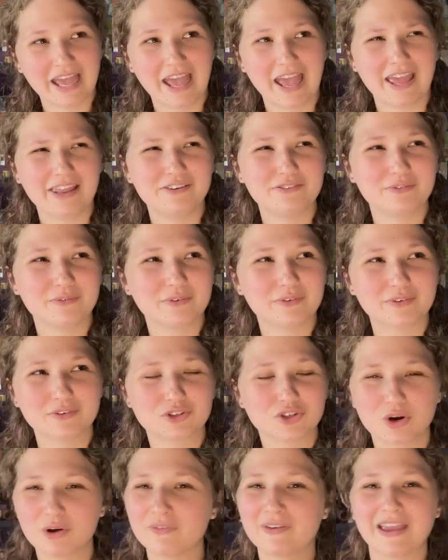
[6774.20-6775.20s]
and
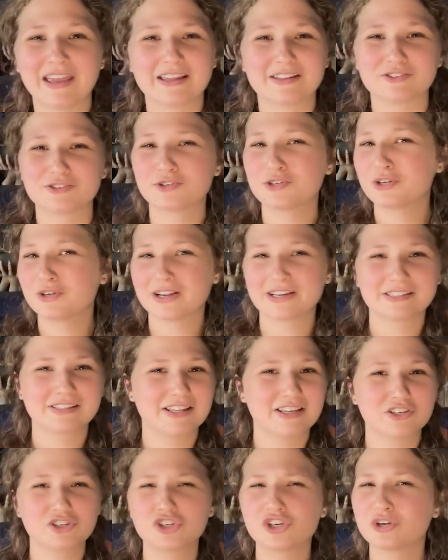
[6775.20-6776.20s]
show of hands, do you guys
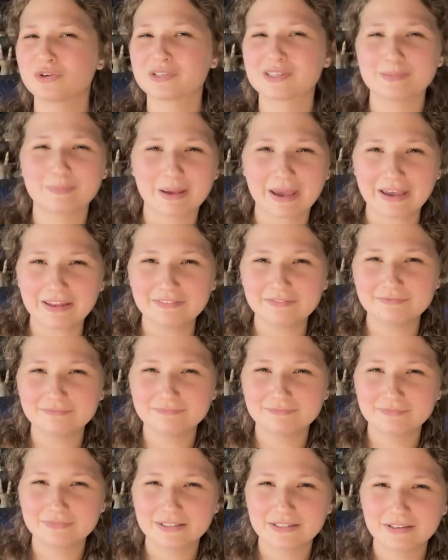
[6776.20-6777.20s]
think she goes to bed?
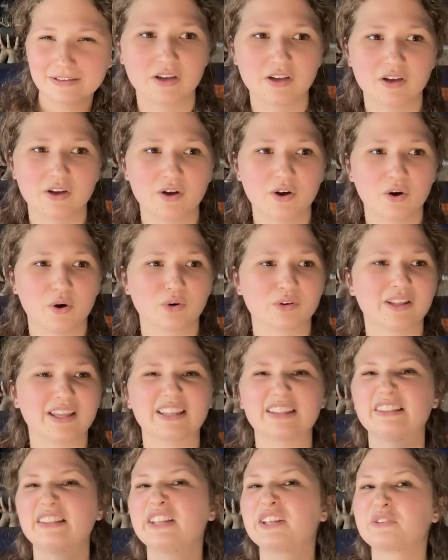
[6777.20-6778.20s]
Or
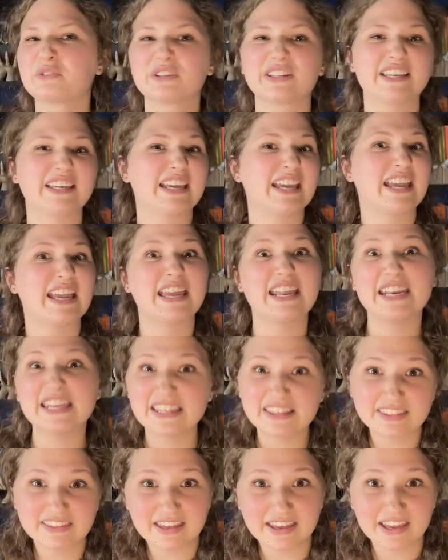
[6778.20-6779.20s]
like literally
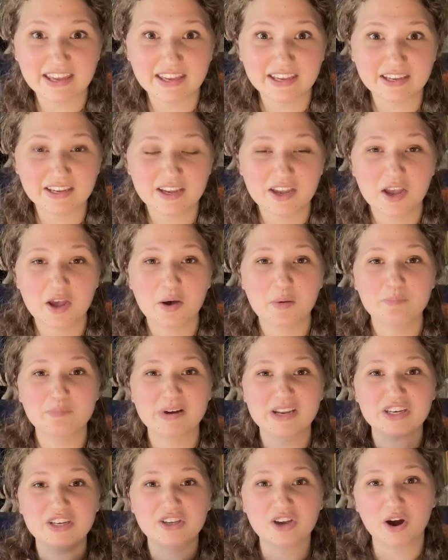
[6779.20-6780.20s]
anything
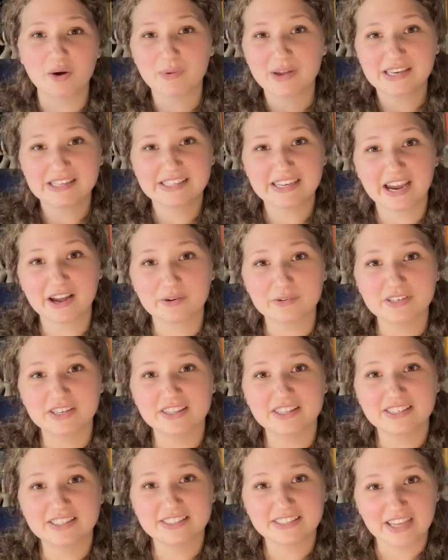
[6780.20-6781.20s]
but going down to
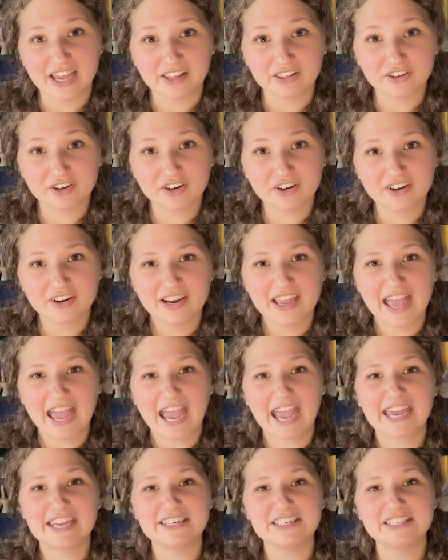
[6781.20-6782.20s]
the cellar
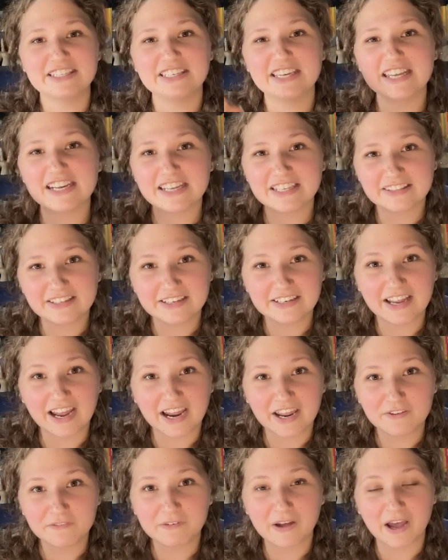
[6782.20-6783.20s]
and yeeting the
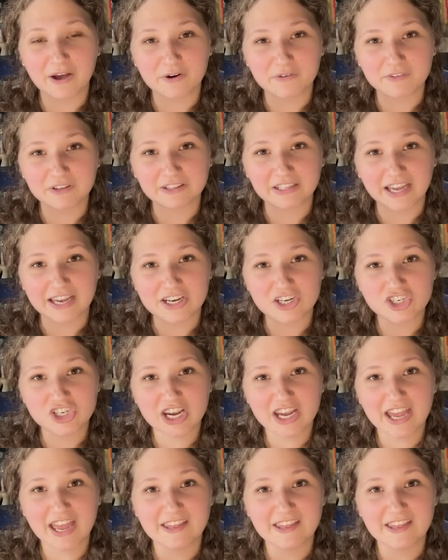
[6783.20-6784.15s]
knife out of Elijah